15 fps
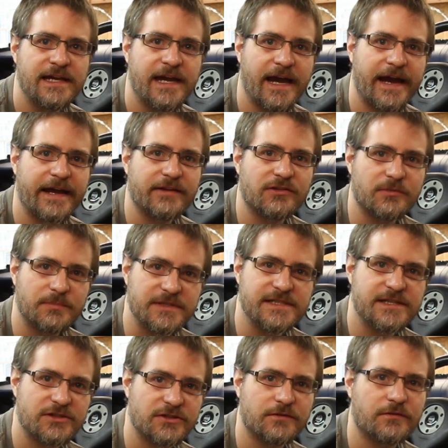and the
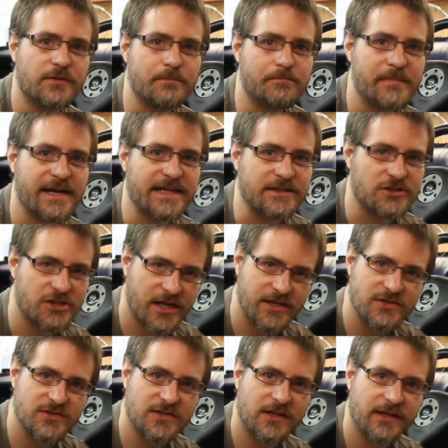position of them may
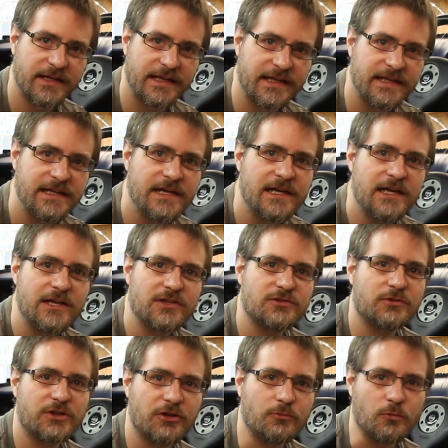change slightly, so
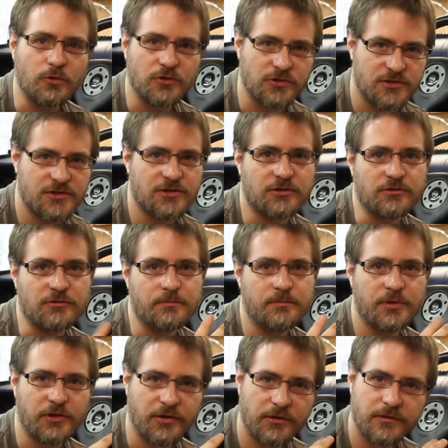I don't want to
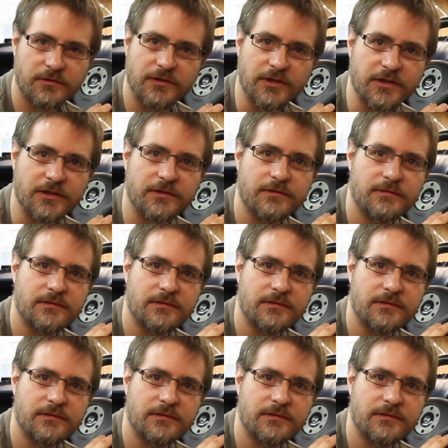put the